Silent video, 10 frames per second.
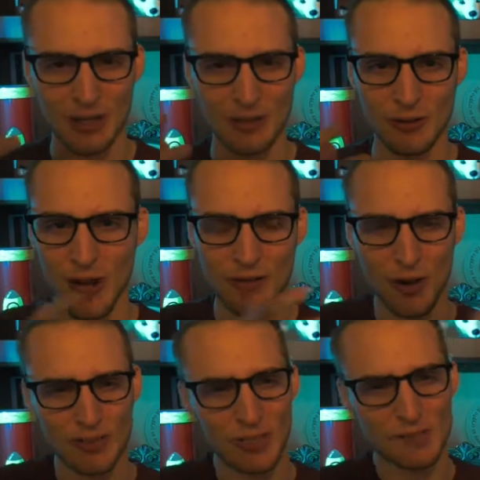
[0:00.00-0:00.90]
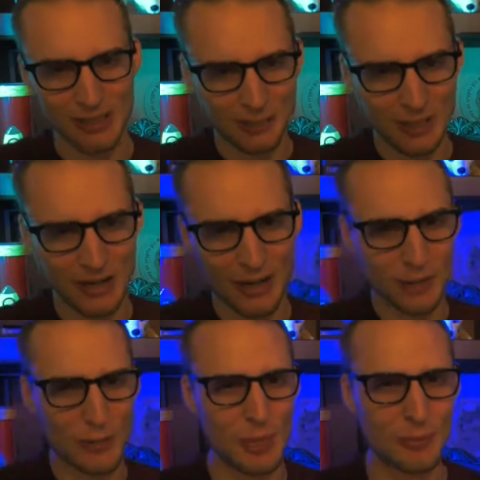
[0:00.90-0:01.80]
you know, have a hard time sleeping at night. I don't
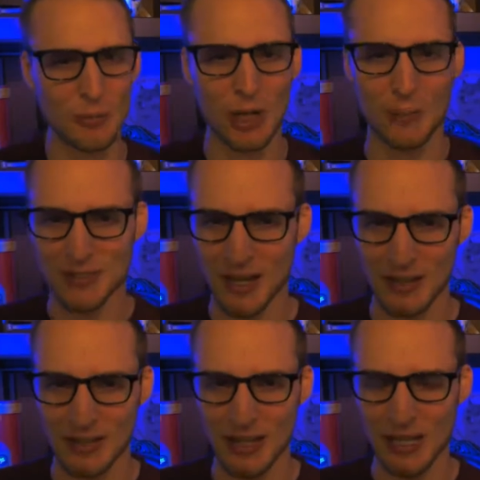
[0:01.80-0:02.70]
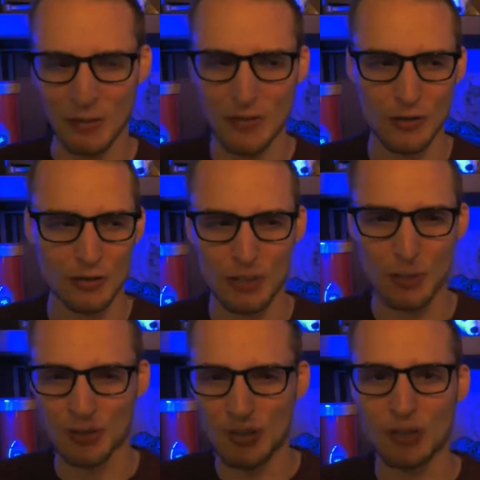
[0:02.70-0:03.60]
want to make people upset, even if it's just a
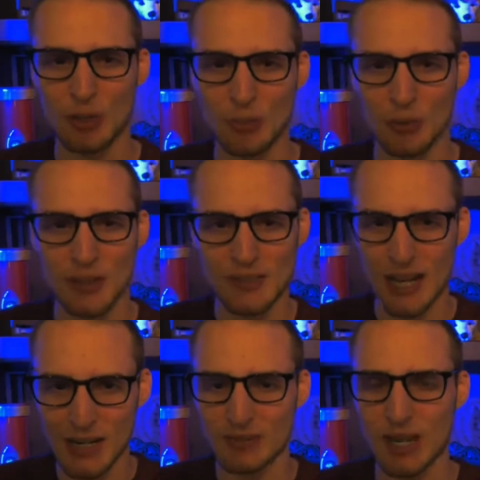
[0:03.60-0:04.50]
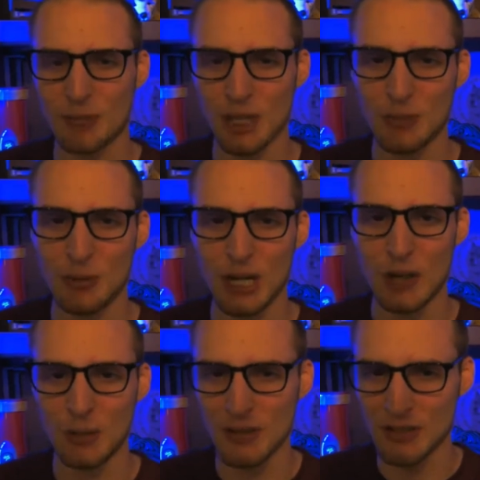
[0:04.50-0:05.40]
percentage of people. That's a heck of a lot of people.
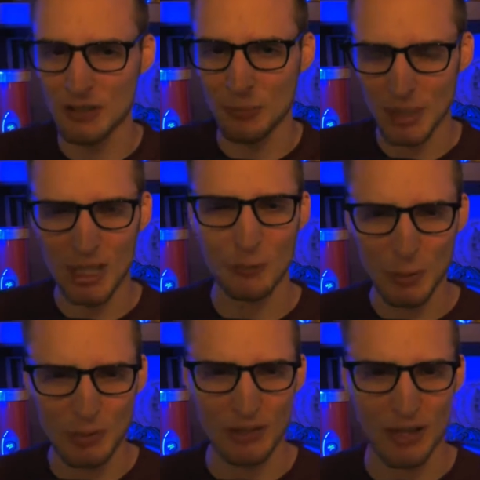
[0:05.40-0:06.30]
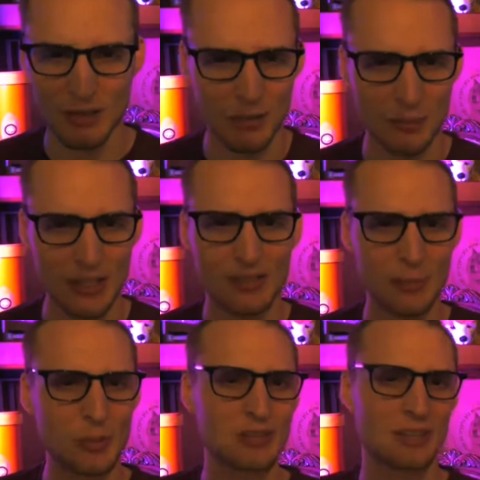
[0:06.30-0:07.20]
We have such a big community now. It's one of the biggest
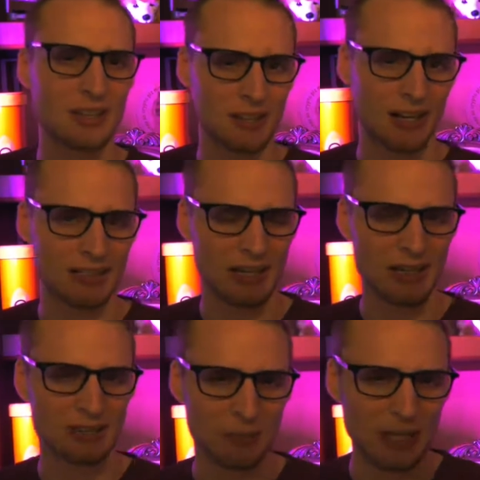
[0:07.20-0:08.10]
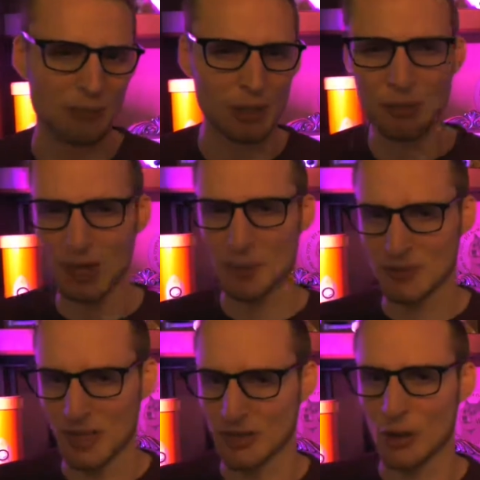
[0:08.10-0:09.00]
communities on the internet. So making people
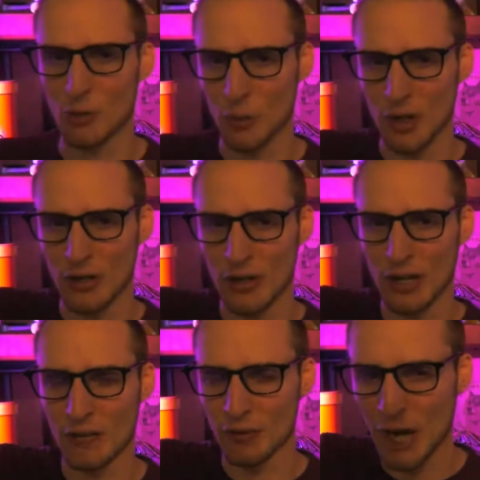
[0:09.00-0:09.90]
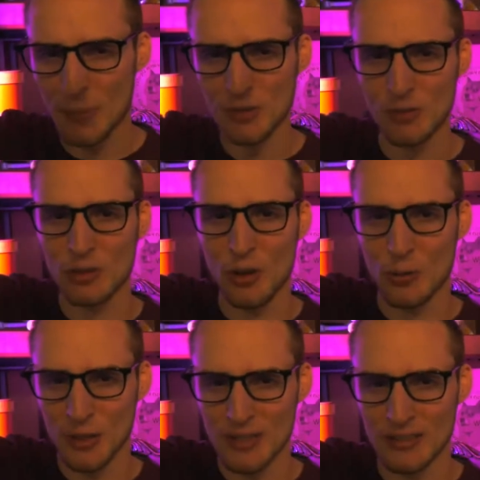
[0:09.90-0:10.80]
upset or worried for absolutely no
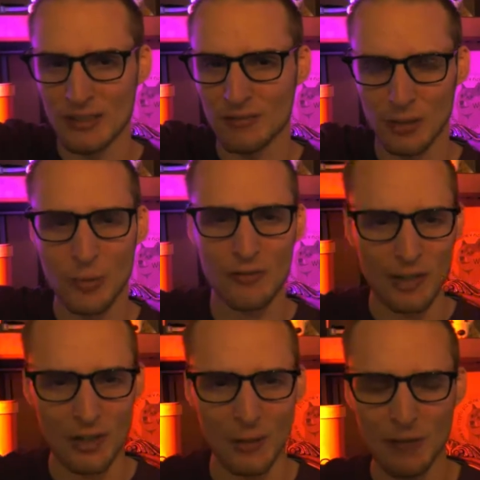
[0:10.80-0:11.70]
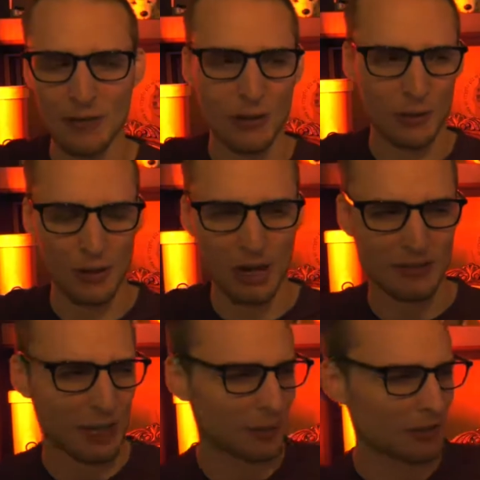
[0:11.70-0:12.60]
reason from a video, even though a lot
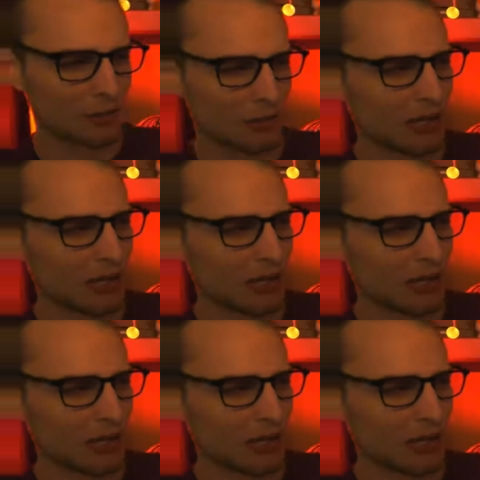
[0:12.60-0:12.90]
of time went into it,